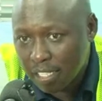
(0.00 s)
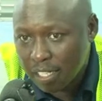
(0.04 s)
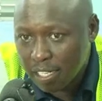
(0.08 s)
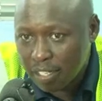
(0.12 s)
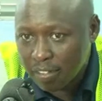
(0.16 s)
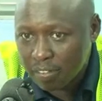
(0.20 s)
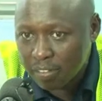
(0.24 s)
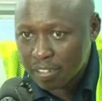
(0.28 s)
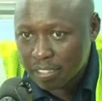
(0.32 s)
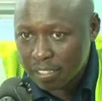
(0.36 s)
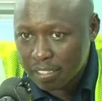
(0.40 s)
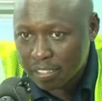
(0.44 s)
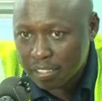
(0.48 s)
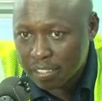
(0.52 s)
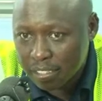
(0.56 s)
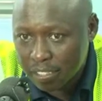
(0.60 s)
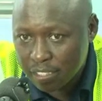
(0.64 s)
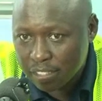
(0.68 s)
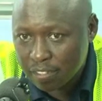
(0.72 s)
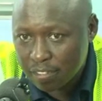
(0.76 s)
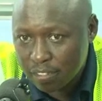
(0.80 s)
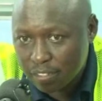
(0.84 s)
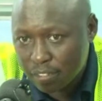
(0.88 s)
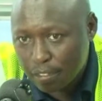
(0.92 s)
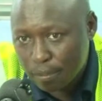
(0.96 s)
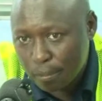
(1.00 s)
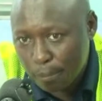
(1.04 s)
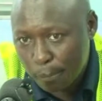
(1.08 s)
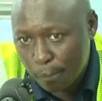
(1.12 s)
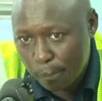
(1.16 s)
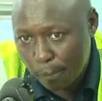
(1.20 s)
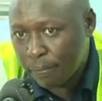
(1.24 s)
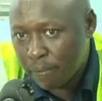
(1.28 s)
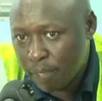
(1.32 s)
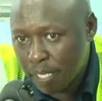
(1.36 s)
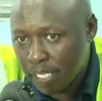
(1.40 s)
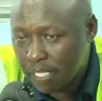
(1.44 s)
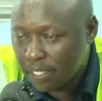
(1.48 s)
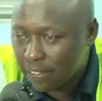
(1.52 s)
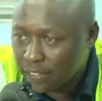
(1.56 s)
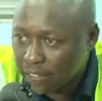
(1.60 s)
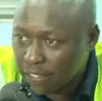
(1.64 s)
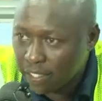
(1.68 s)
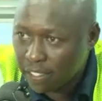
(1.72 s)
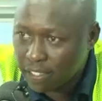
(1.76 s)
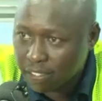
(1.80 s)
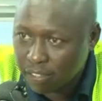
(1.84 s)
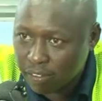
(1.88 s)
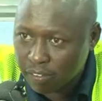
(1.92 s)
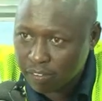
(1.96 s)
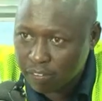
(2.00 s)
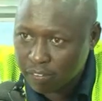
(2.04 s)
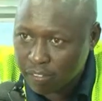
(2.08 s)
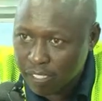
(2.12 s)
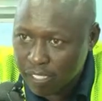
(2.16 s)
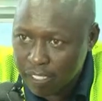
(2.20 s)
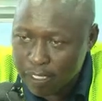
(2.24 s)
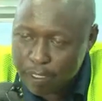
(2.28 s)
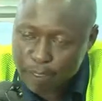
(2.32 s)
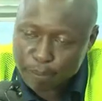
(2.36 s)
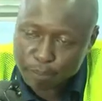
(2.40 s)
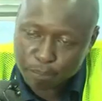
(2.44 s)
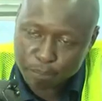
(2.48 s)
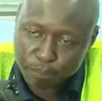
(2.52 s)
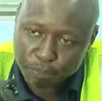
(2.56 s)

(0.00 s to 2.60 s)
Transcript: around this region, Pwani Oil included,